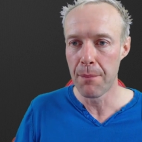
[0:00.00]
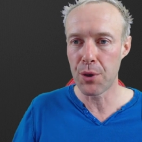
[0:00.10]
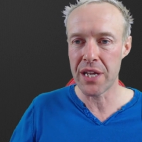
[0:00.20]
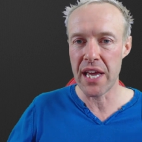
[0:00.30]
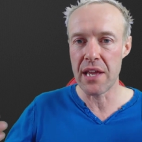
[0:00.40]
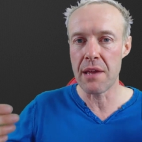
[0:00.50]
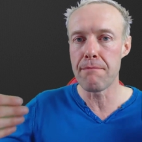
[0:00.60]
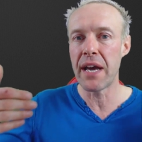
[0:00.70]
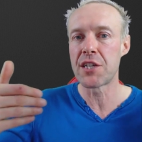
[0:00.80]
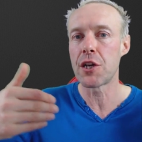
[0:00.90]
but it, it
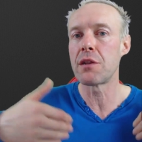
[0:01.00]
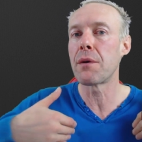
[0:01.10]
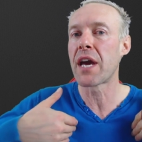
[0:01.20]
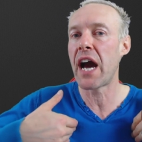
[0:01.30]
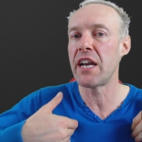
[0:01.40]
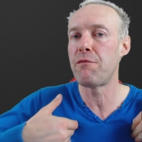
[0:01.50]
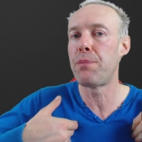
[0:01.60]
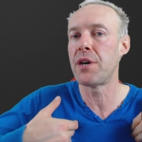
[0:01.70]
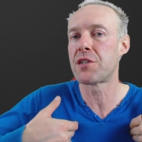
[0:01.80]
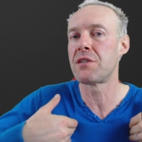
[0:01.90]
makes her the kind of
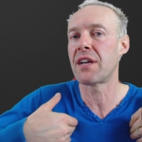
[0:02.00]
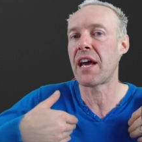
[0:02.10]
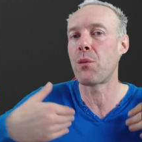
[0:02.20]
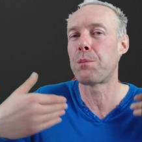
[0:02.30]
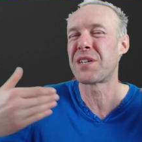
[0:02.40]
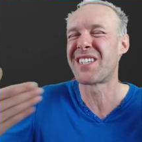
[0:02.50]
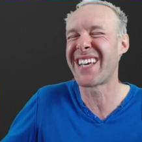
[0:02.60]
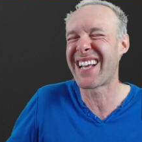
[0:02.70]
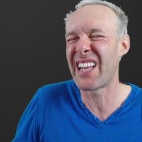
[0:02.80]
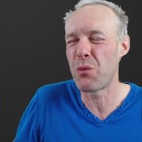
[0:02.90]
person that I
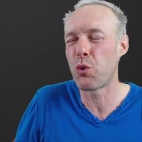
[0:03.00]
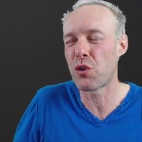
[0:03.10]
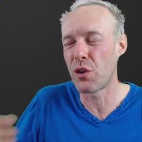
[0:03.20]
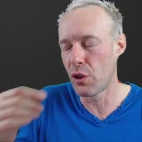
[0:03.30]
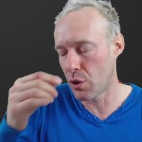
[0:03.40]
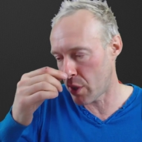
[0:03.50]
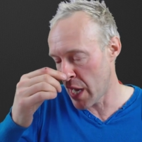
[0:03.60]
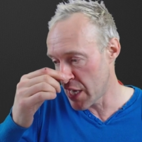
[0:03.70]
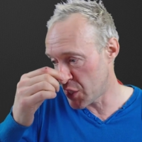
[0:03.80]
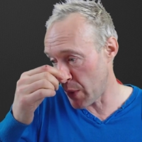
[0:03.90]
particularly wouldn't look
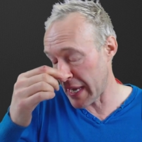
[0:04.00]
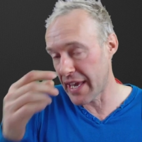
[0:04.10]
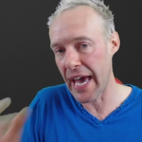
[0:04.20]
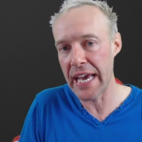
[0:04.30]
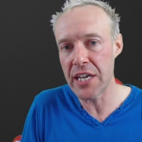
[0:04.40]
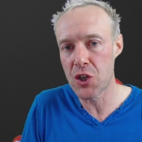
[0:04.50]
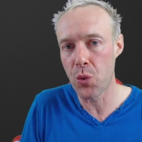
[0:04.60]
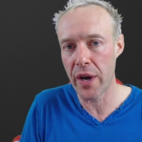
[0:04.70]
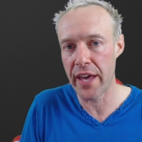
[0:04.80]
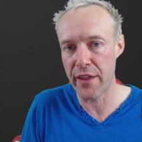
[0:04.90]
to engage
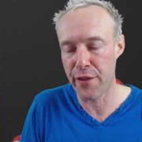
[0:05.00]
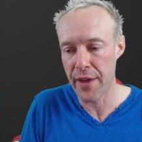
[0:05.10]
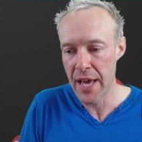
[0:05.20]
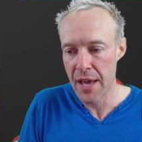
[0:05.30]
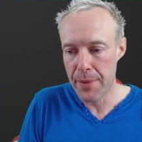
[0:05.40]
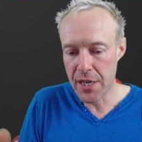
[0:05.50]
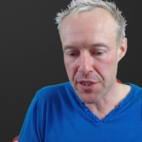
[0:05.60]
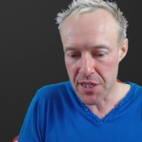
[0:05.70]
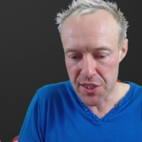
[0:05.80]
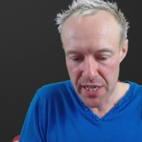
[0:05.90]
with,
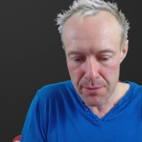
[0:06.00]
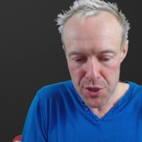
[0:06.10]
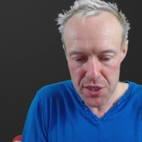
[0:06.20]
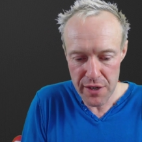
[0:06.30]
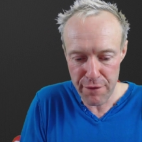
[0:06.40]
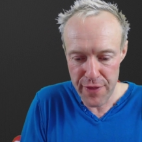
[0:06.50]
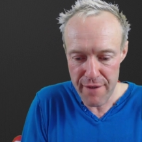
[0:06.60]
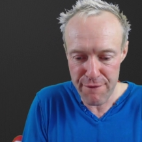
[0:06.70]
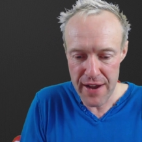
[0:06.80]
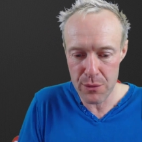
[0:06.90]
because it seems as if their
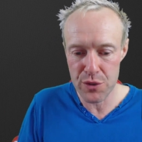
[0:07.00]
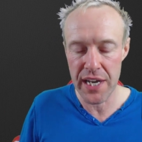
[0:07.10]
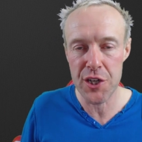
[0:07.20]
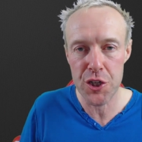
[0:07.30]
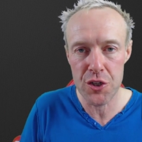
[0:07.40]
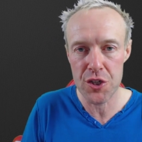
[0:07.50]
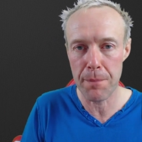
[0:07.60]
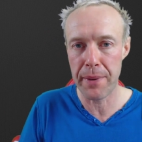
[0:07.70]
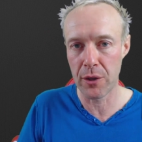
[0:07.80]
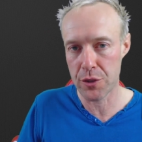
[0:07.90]
foundations are
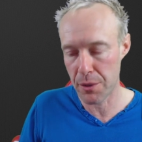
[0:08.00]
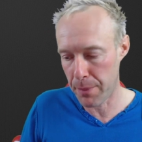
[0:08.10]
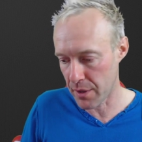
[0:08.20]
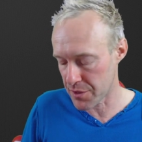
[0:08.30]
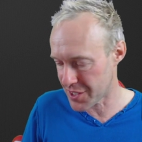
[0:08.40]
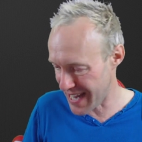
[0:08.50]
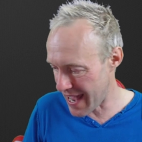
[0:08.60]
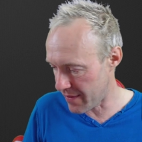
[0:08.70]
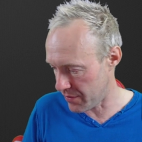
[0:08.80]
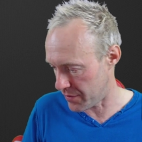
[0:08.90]
built upon
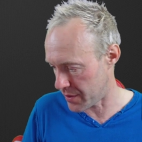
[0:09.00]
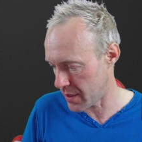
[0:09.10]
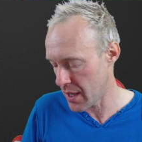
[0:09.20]
sand.